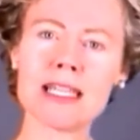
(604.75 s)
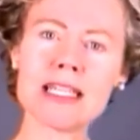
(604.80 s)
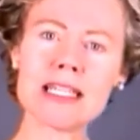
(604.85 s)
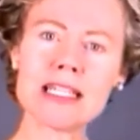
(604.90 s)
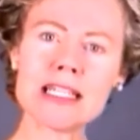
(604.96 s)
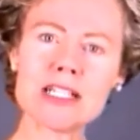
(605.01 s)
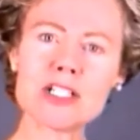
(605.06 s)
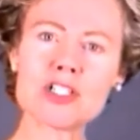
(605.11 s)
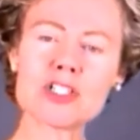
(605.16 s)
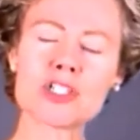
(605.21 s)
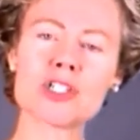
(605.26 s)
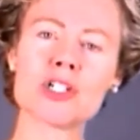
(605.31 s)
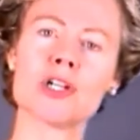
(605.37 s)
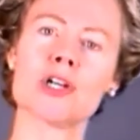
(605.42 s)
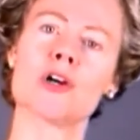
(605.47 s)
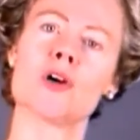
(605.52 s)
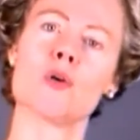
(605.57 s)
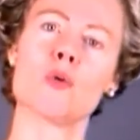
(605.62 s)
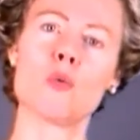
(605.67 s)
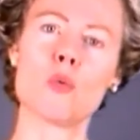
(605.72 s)
Each
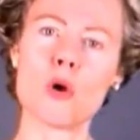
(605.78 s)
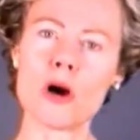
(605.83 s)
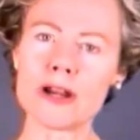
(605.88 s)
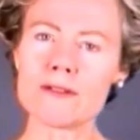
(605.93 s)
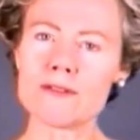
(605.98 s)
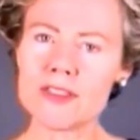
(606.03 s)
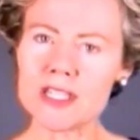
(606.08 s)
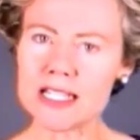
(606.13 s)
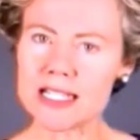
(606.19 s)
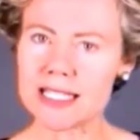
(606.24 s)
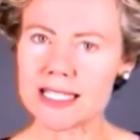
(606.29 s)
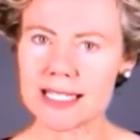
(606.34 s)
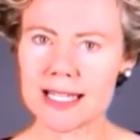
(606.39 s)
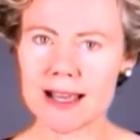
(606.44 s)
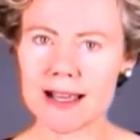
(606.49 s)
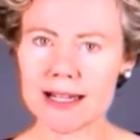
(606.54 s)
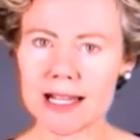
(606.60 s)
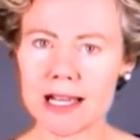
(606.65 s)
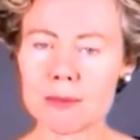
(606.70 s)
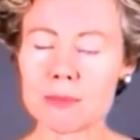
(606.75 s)
one of these
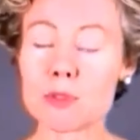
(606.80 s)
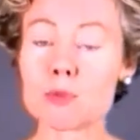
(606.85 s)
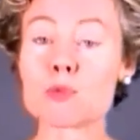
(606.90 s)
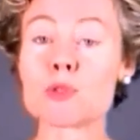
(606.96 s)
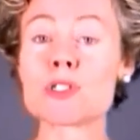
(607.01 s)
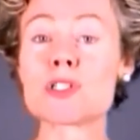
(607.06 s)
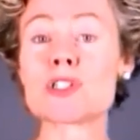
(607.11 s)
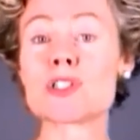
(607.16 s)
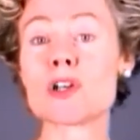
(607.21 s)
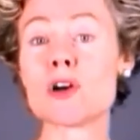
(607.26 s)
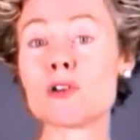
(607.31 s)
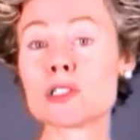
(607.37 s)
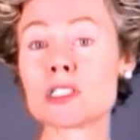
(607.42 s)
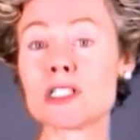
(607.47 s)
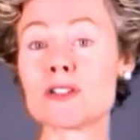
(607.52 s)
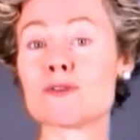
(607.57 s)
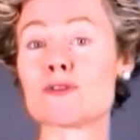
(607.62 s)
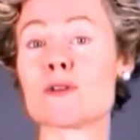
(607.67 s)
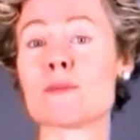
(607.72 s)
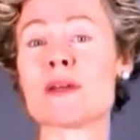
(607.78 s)
signups
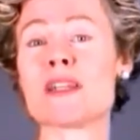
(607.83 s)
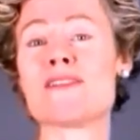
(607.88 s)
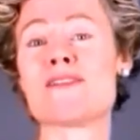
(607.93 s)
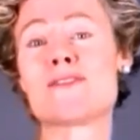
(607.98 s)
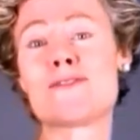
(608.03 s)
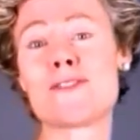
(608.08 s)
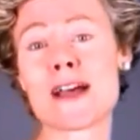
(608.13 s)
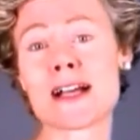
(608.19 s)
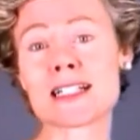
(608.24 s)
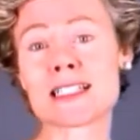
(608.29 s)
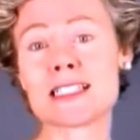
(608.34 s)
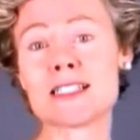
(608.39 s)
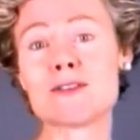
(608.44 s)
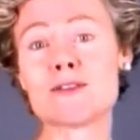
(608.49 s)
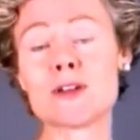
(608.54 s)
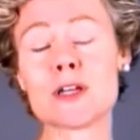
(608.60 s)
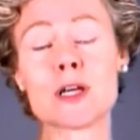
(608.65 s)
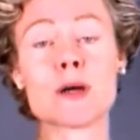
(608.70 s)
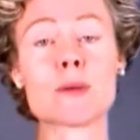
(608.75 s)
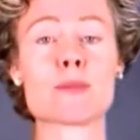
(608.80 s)
resulted from an effective
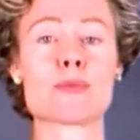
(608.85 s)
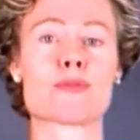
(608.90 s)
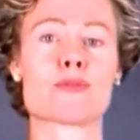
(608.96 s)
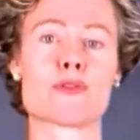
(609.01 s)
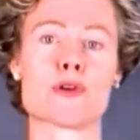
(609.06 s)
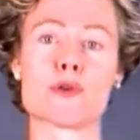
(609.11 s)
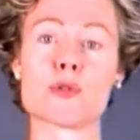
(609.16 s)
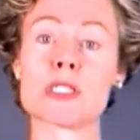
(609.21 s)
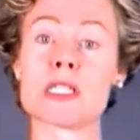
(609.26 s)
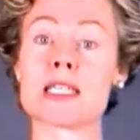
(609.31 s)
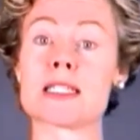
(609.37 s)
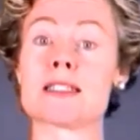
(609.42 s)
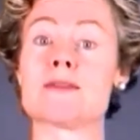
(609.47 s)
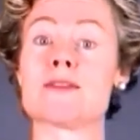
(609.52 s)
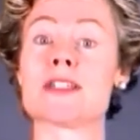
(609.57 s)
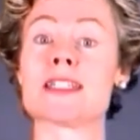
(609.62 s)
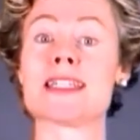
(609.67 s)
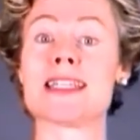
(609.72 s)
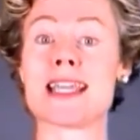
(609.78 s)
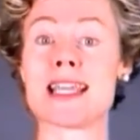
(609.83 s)
process of
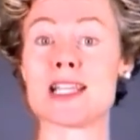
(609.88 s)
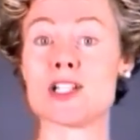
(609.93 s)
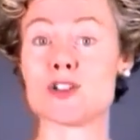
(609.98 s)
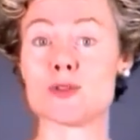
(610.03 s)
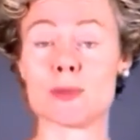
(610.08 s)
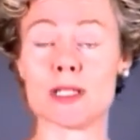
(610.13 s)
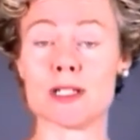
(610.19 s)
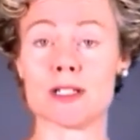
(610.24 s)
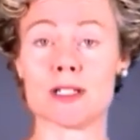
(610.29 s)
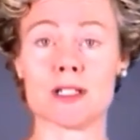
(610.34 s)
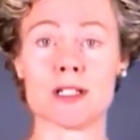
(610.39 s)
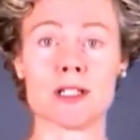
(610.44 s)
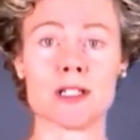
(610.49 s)
engagement.